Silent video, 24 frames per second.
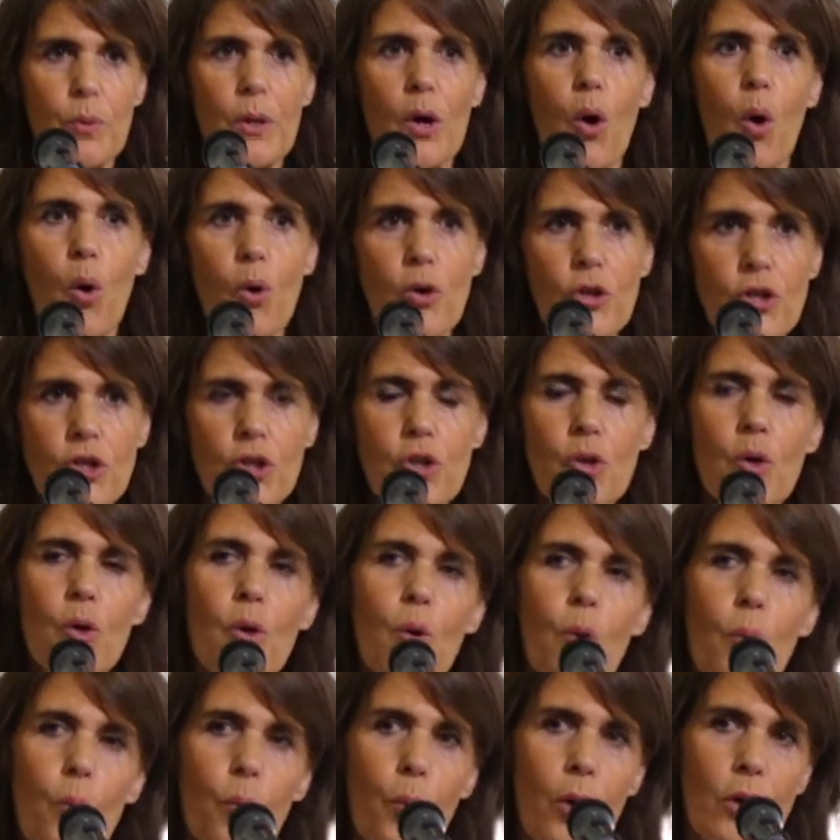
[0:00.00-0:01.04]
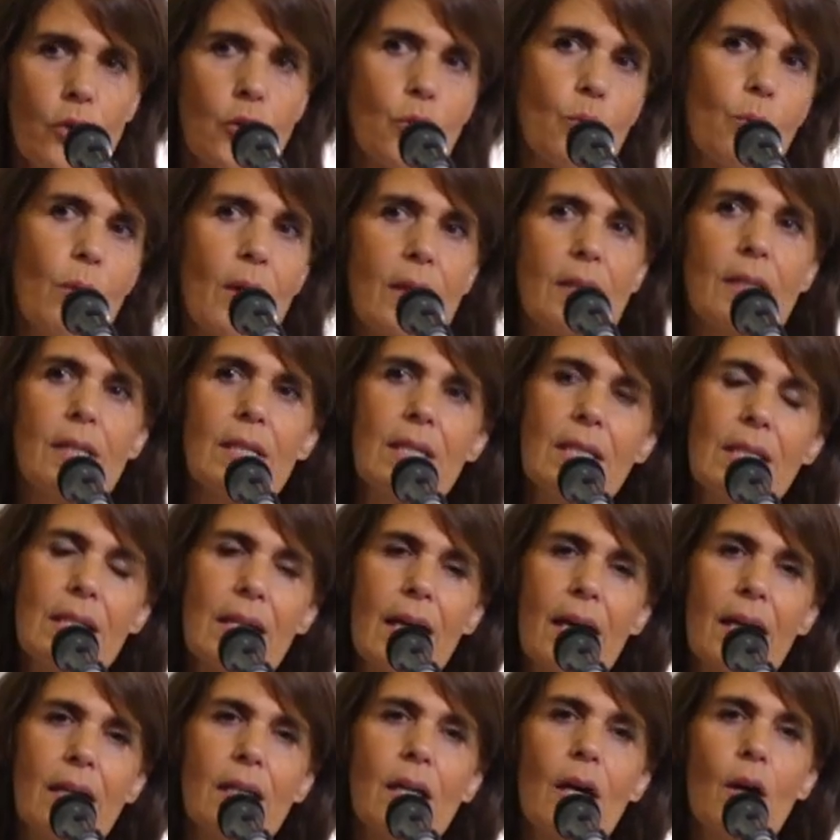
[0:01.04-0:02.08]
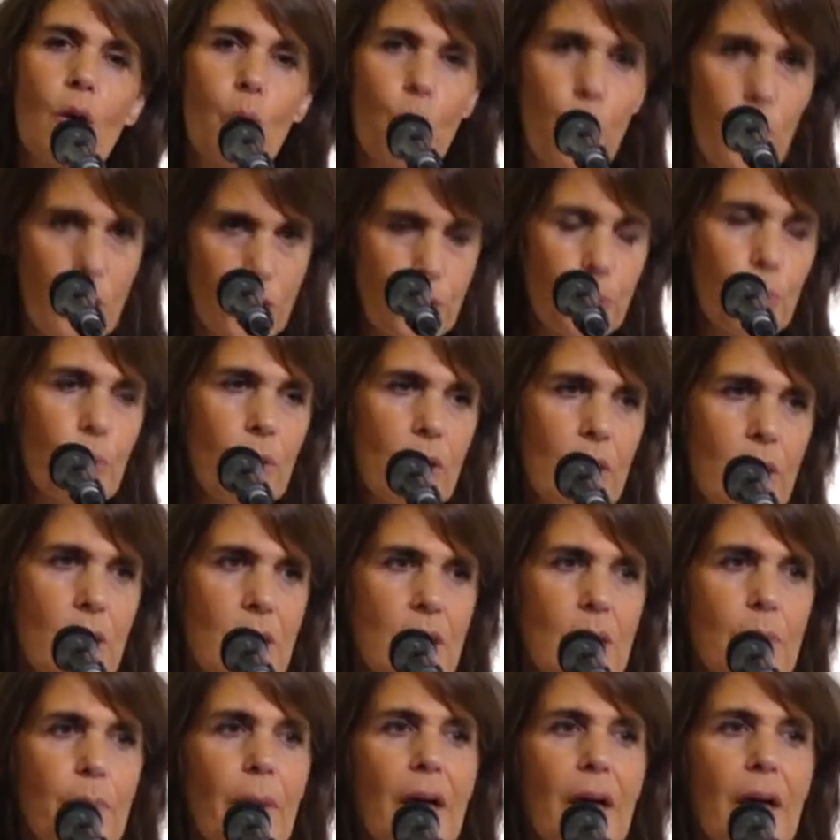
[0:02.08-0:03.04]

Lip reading: we also want to understand what works,